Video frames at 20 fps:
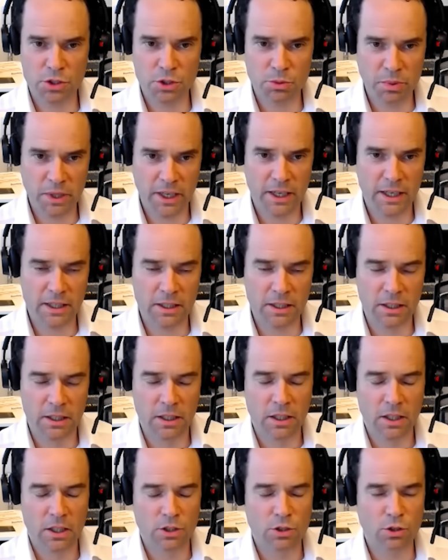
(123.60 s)
or Japan.
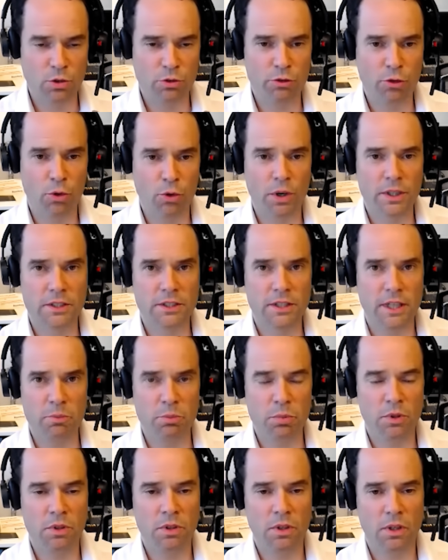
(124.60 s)
So, for
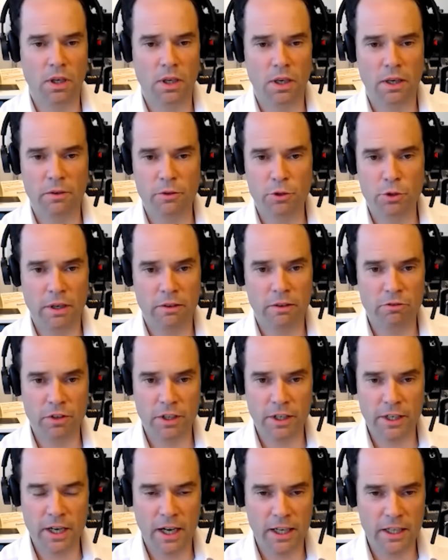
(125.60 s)
example, you have
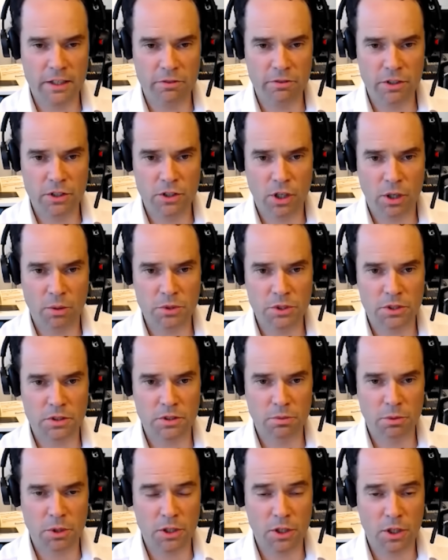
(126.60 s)
very high EV
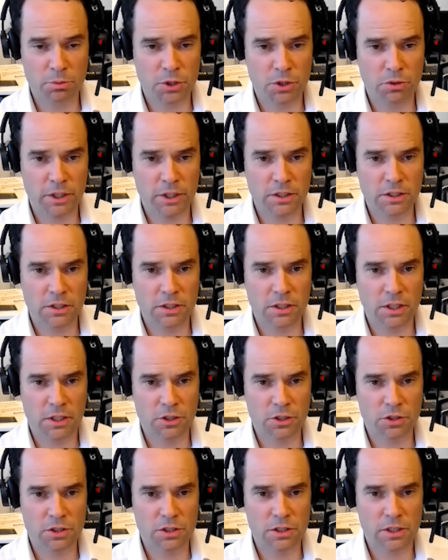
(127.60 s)
adoption rates in
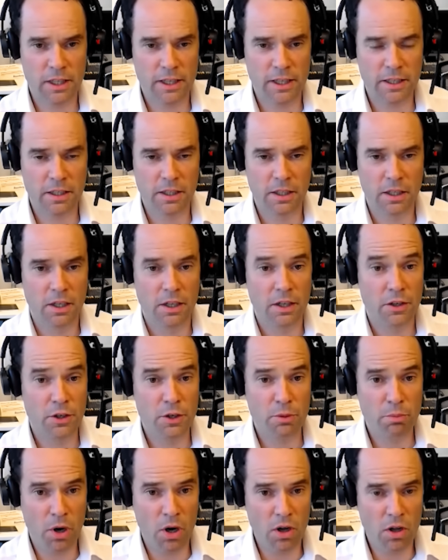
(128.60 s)
countries like
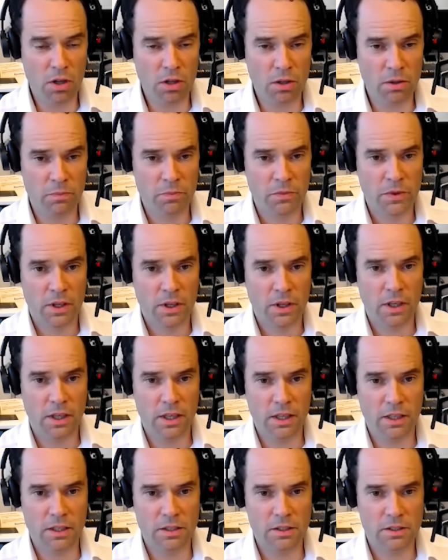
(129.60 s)
Nepal,
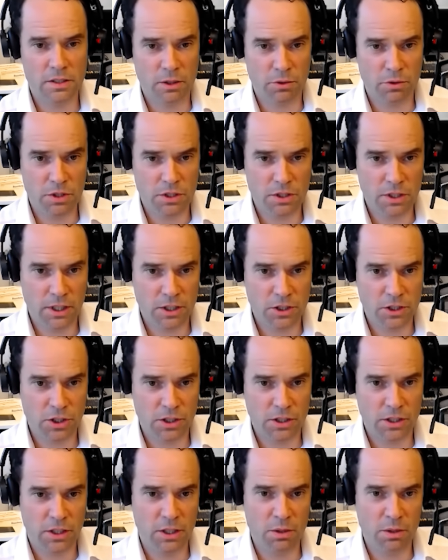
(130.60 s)
in Southeast
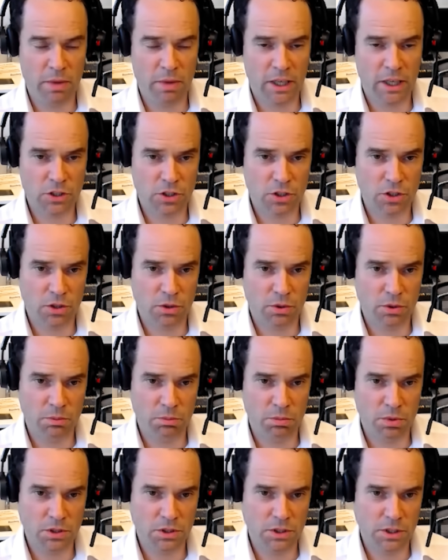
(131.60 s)
Asia, in Mexico, in
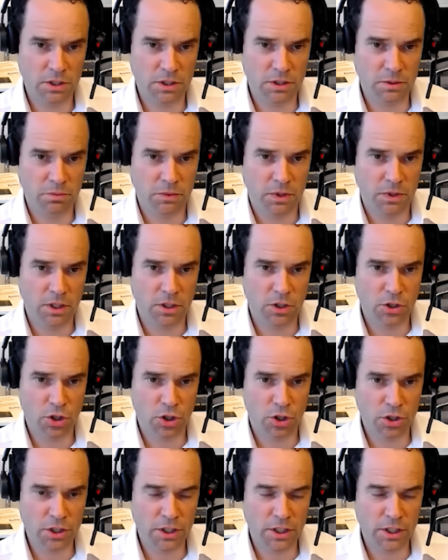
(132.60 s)
Brazil, in
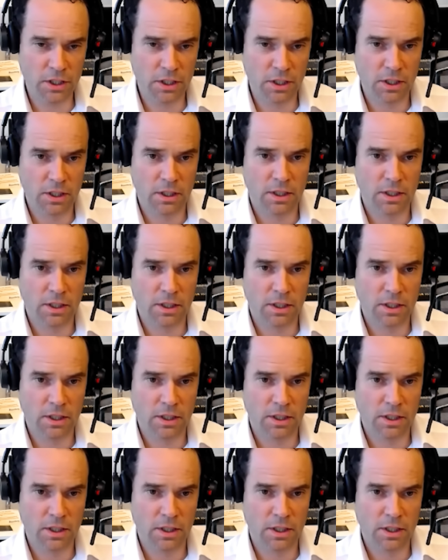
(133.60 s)
Turkey,